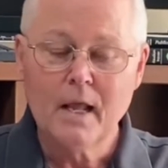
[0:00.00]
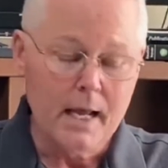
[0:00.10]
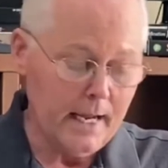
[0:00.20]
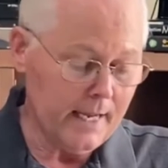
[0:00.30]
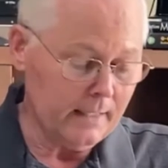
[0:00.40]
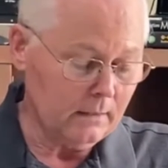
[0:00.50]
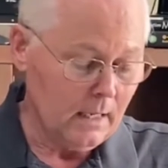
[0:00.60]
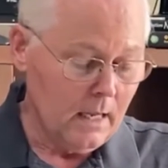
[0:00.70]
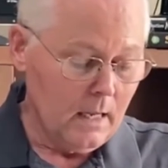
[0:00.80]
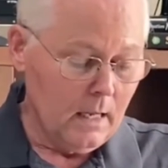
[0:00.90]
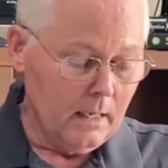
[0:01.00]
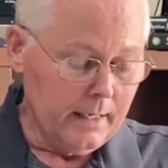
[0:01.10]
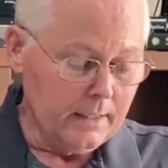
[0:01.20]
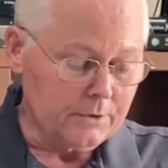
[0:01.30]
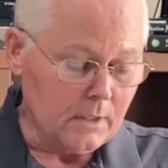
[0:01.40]
And
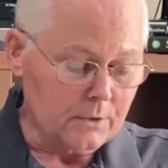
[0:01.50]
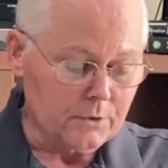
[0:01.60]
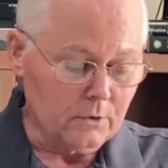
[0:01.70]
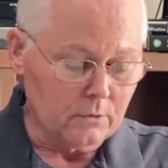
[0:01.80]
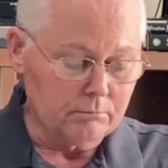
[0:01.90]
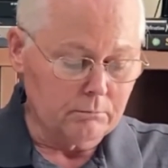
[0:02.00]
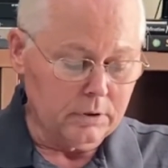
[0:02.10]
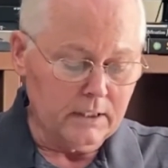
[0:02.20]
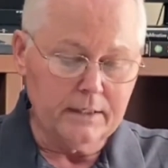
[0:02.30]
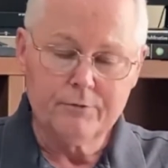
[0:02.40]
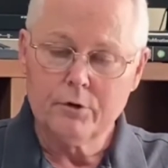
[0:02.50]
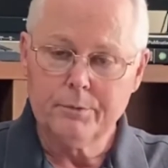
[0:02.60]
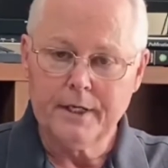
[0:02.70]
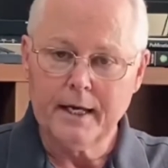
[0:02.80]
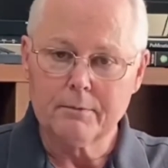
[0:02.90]
it's also believed to
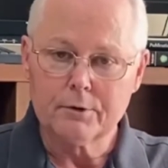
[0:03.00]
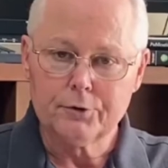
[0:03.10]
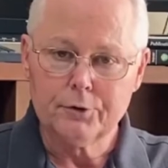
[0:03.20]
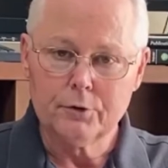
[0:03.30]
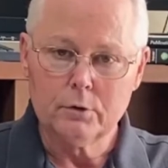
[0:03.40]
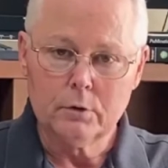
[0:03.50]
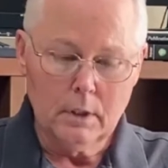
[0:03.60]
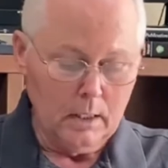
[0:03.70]
be able to